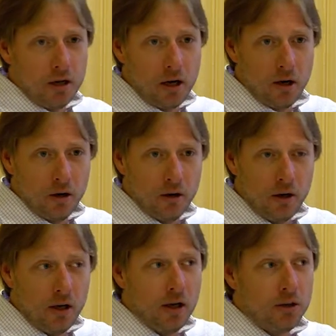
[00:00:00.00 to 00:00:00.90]
year
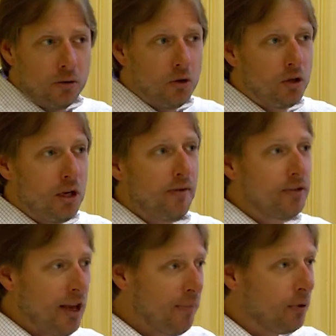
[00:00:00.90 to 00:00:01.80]
to achieve a
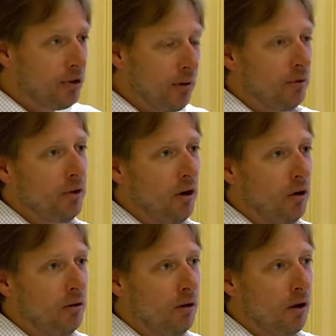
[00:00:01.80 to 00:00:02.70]
7%
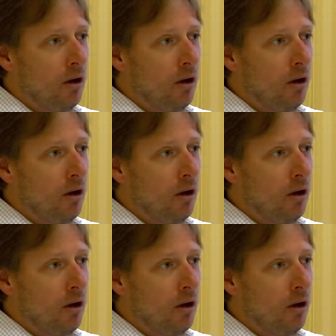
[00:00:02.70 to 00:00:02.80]
return.